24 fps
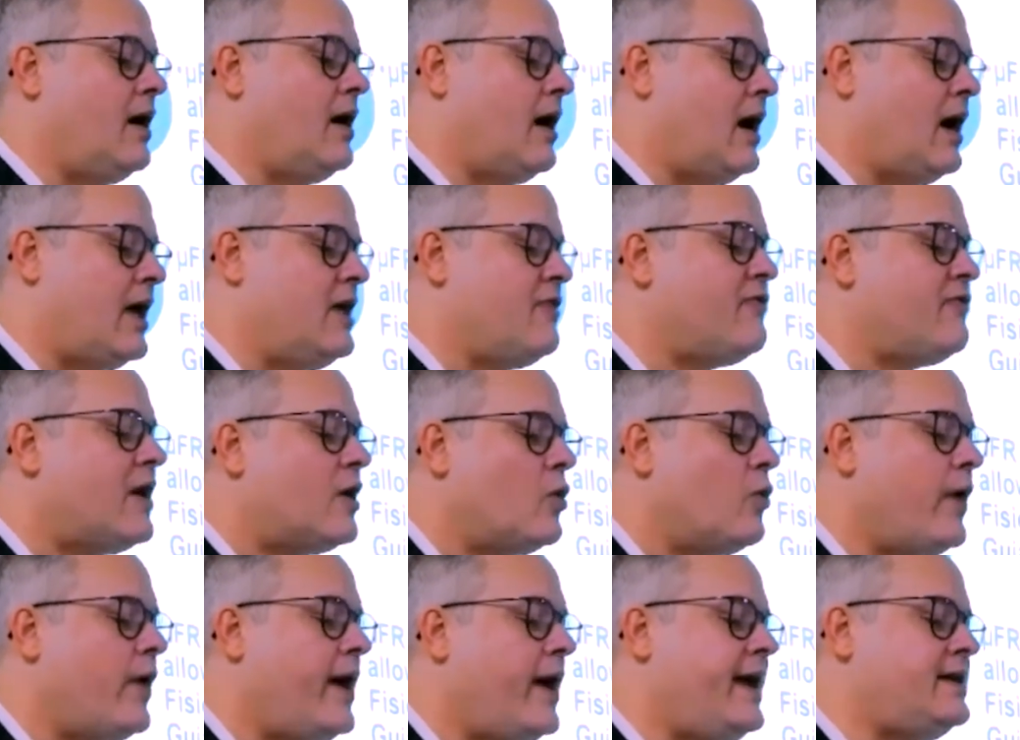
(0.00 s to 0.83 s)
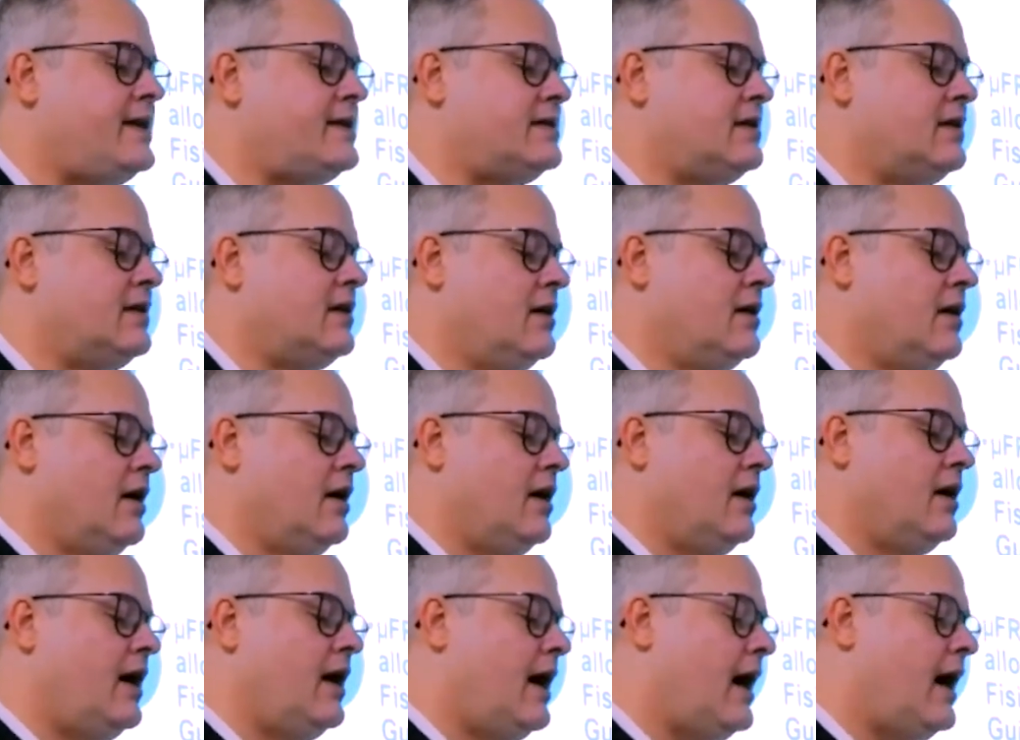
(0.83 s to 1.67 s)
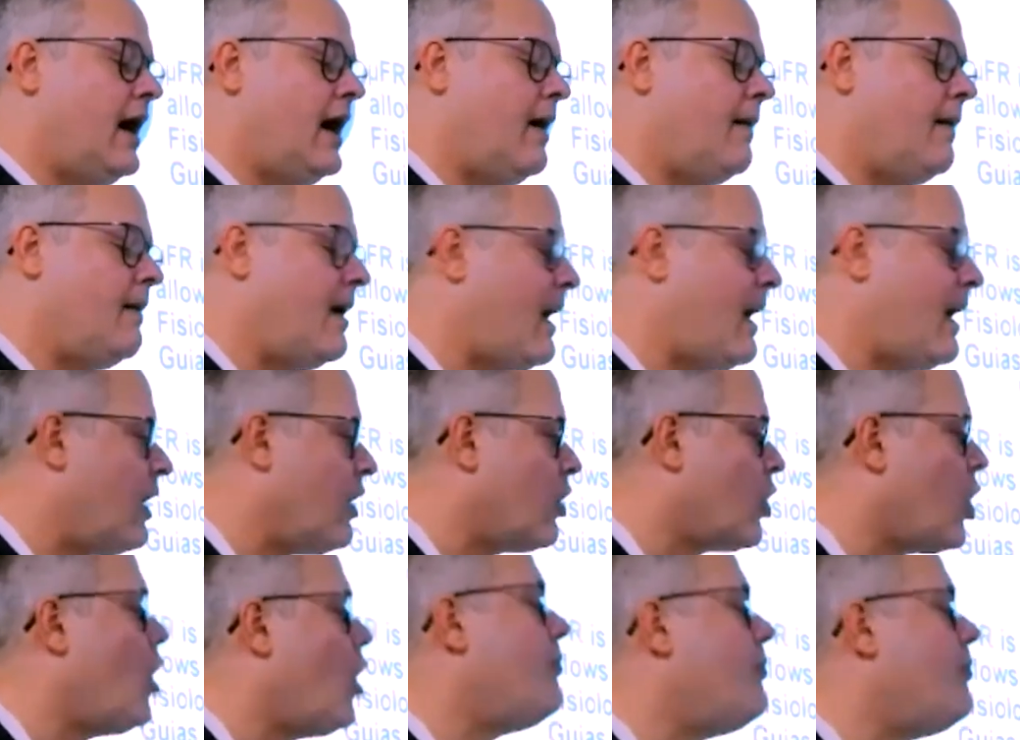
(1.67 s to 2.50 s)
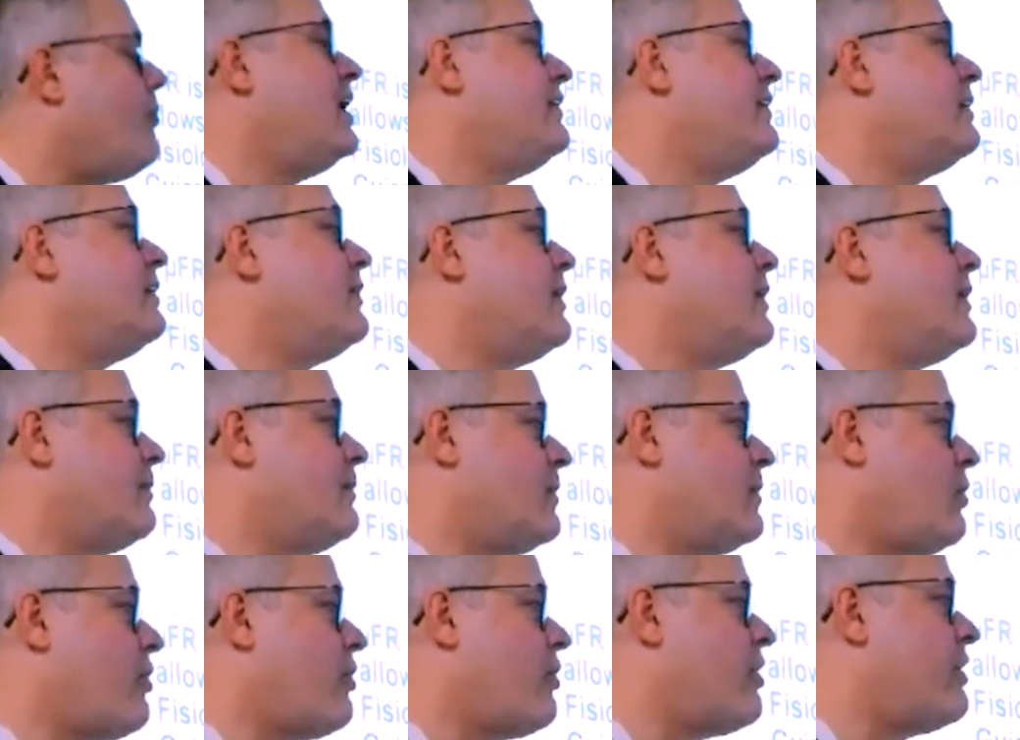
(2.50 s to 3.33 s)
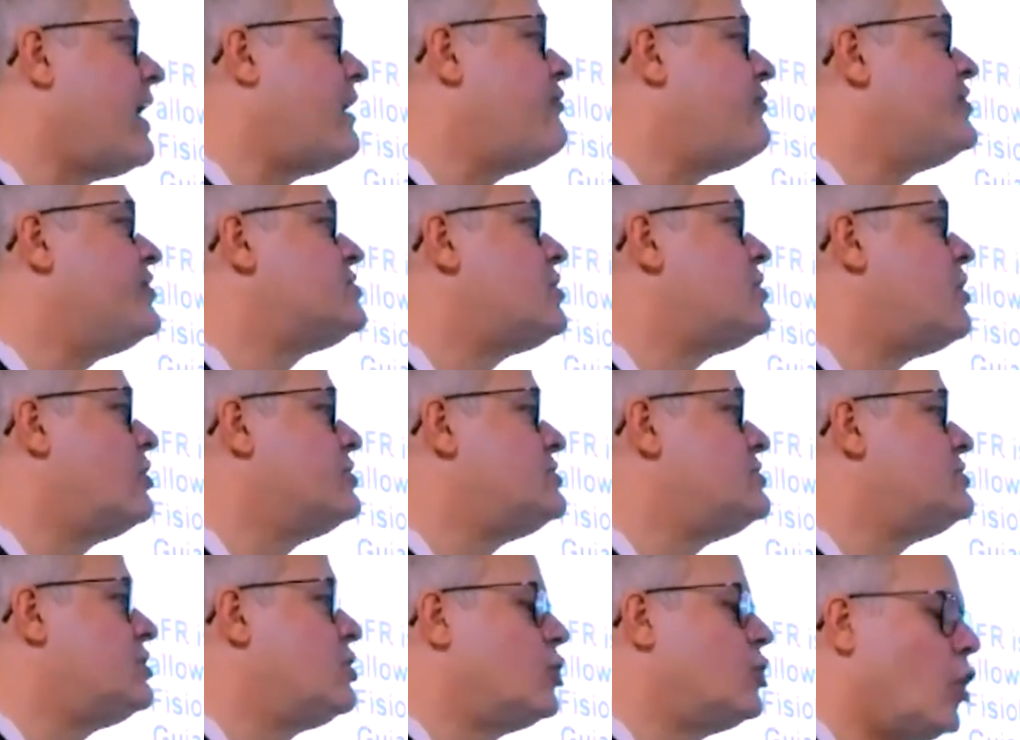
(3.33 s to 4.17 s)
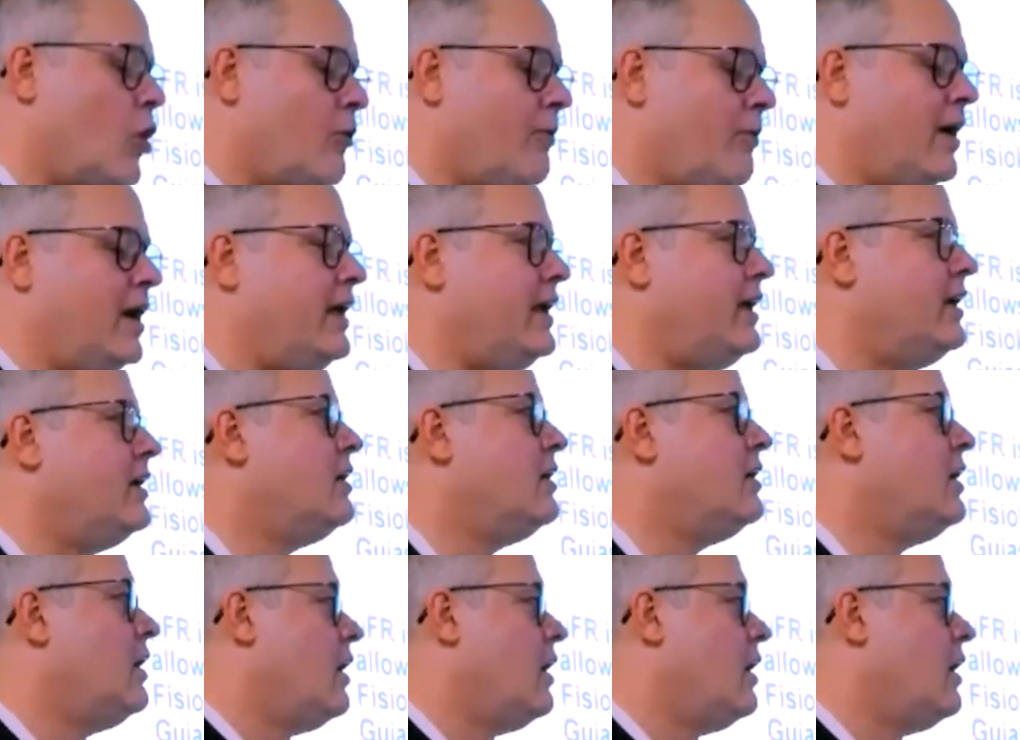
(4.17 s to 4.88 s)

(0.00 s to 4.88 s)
evaluate globally, the coronary physiology globally,